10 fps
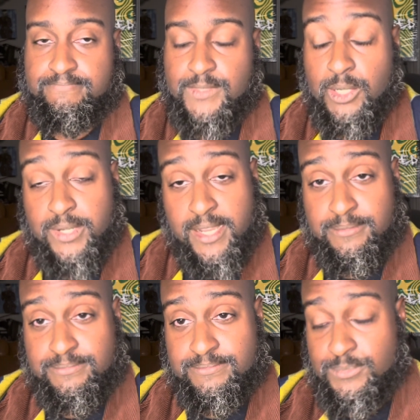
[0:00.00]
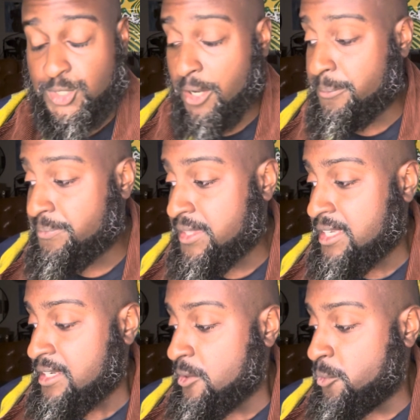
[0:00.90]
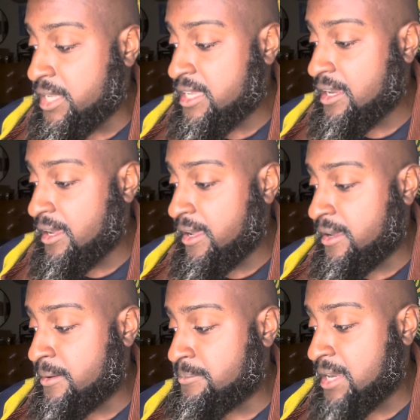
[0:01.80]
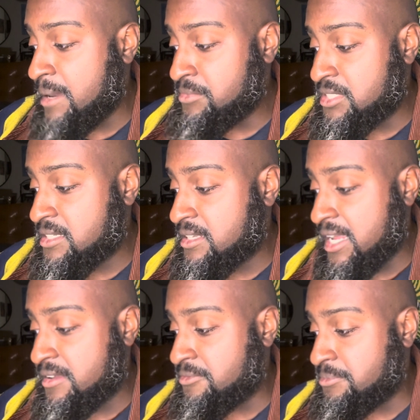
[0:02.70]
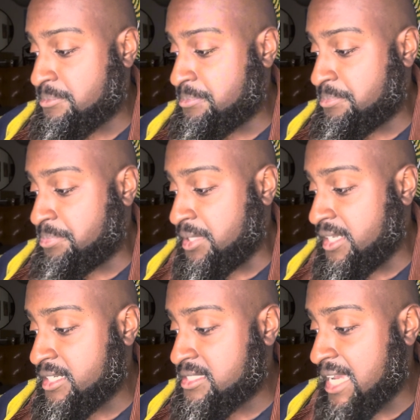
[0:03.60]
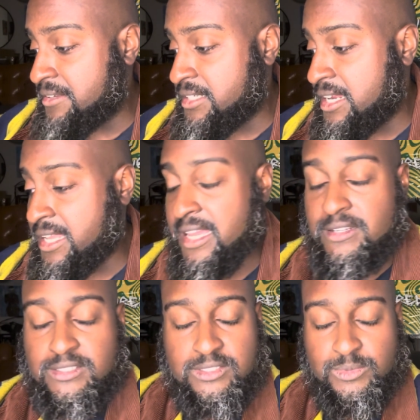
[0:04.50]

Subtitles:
Okay, so I'm just kind of putting this out there again.